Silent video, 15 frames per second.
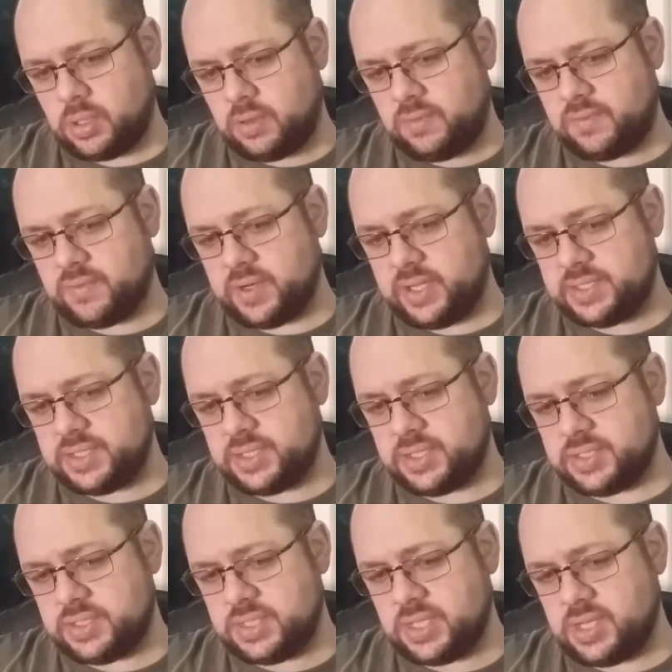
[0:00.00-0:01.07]
Hopefully it's a
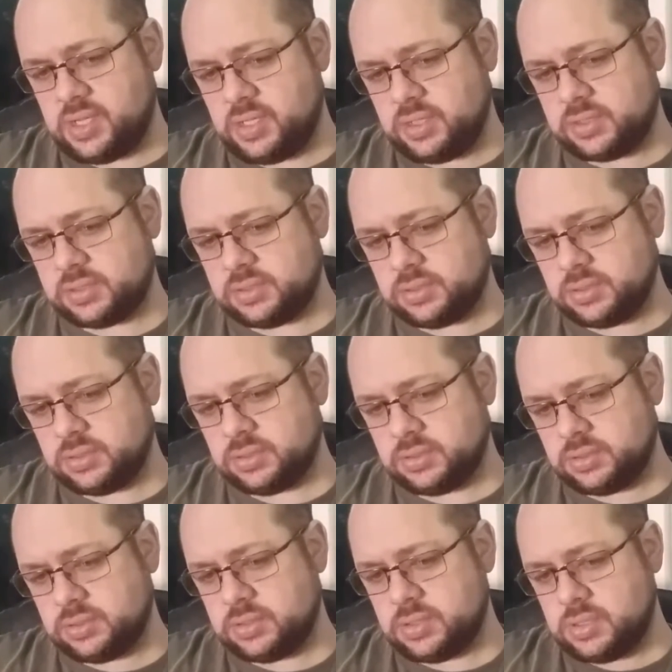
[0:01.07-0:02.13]
good cigar.
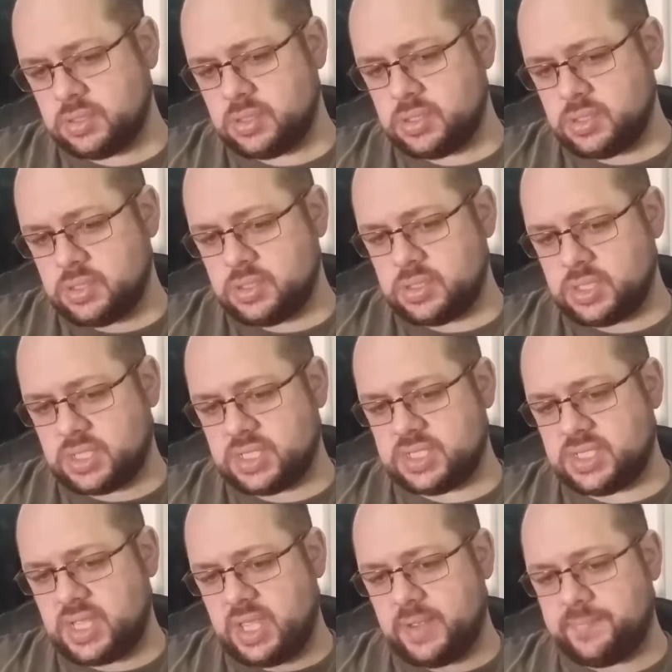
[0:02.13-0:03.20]
Like I
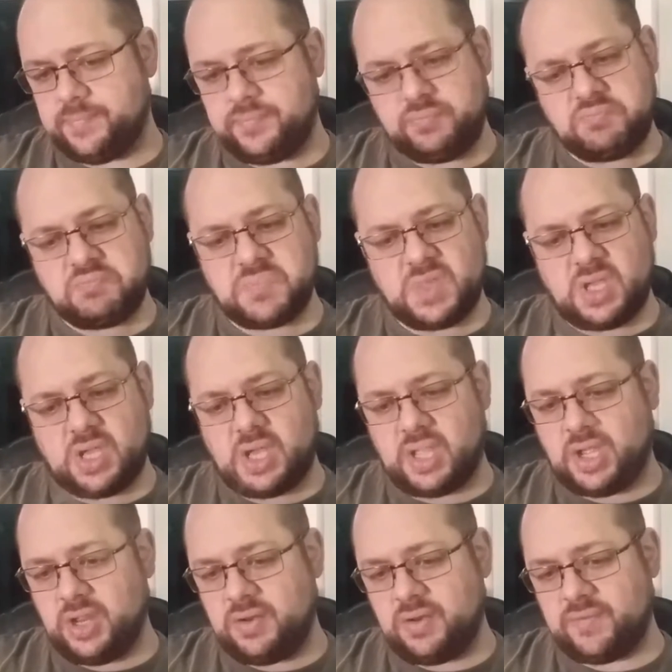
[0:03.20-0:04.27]
say, I
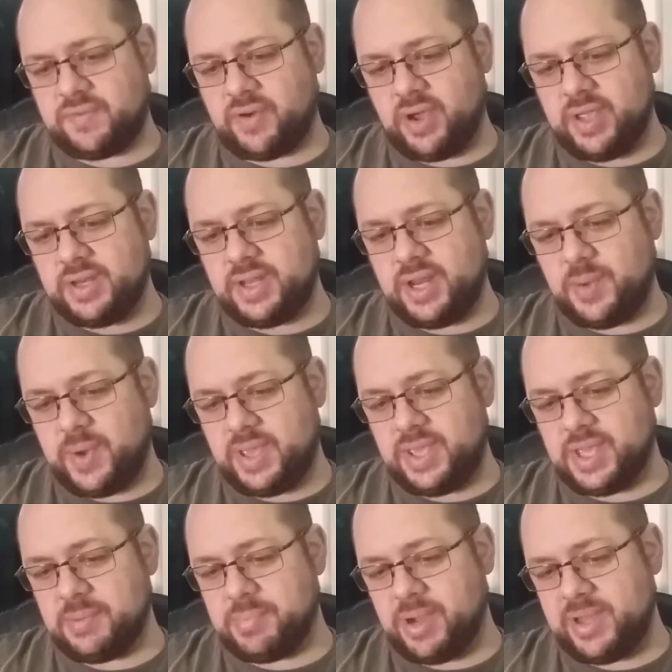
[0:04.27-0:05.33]
couldn't find anywhere you
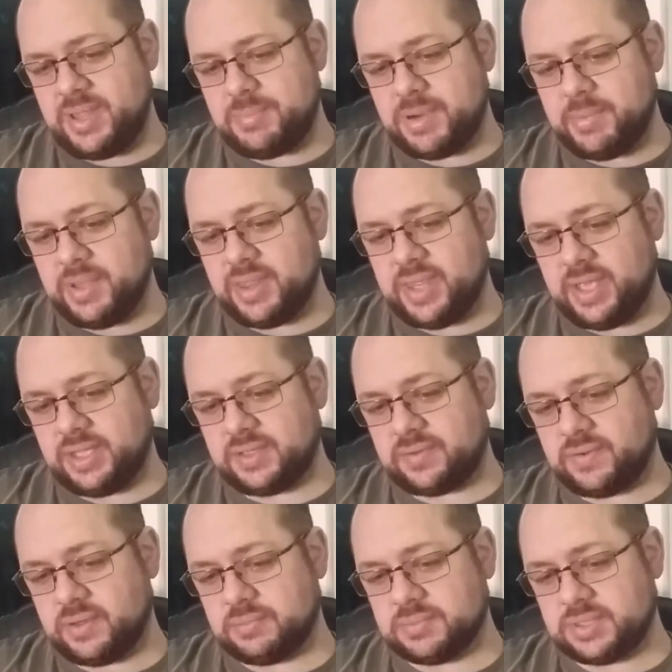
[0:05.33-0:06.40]
can buy the blooming things
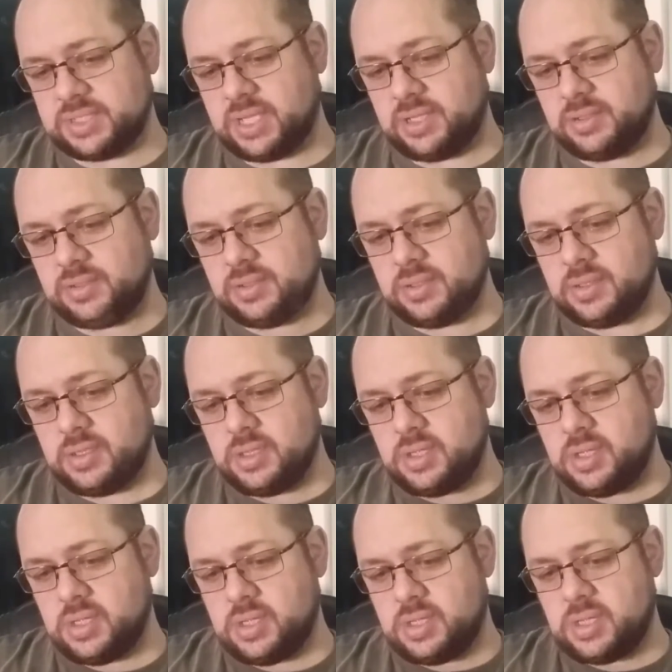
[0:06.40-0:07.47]
from, so
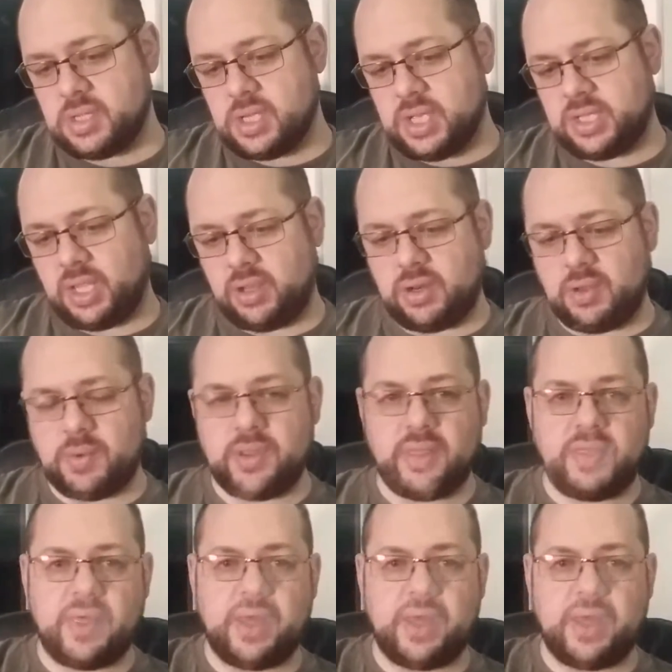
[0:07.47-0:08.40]
I don't know whether